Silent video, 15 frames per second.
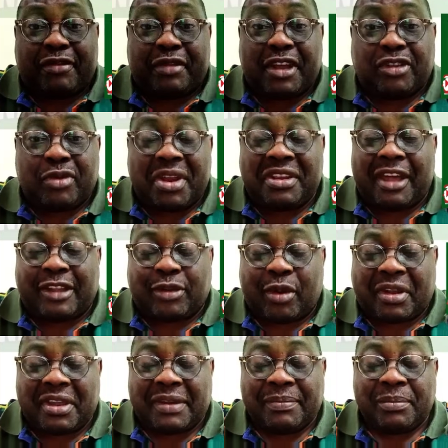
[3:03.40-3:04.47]
friends when they are
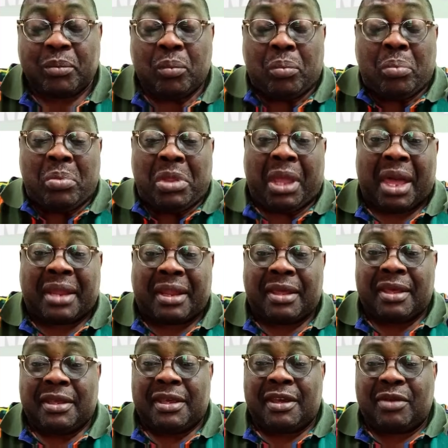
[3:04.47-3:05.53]
talking. And
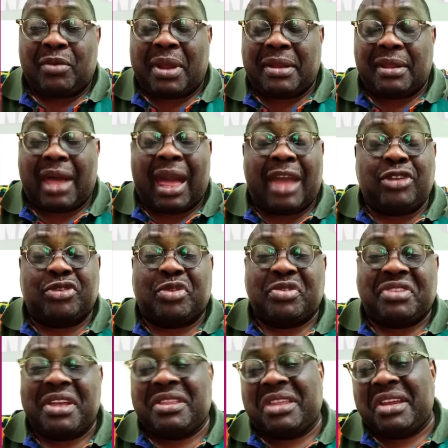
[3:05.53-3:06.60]
when I used to
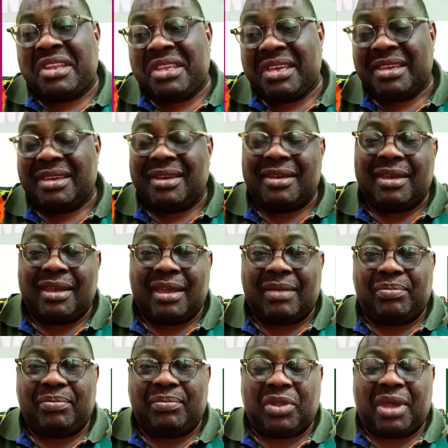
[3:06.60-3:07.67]
say 3,
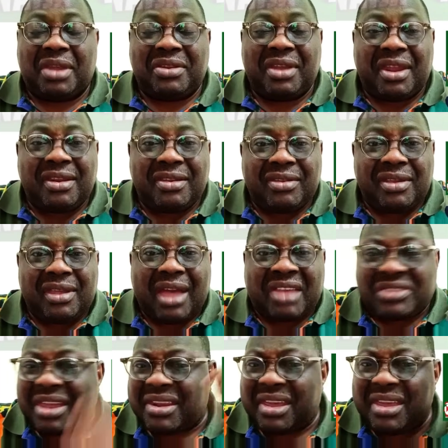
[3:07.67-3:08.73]
and then I
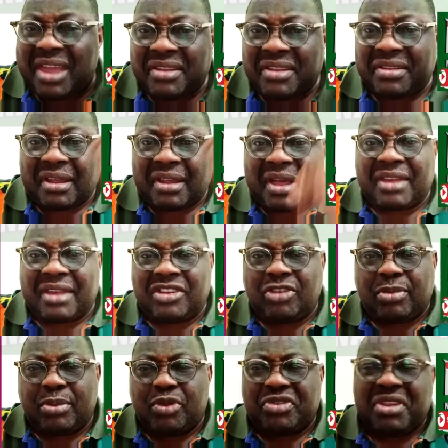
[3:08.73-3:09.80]
started hearing that
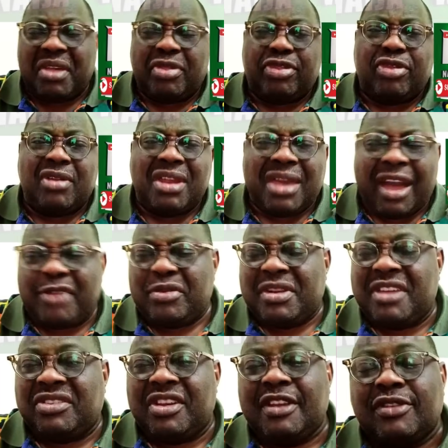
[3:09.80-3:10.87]
these people say 3. How do
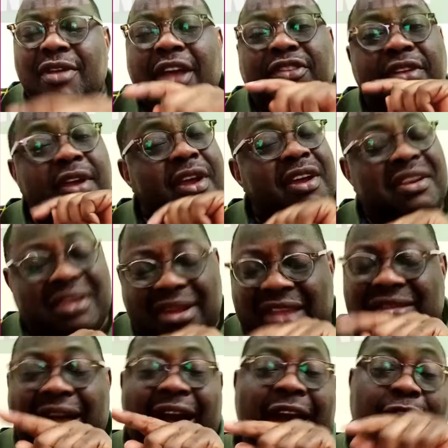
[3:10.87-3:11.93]
they say it? So I realized that I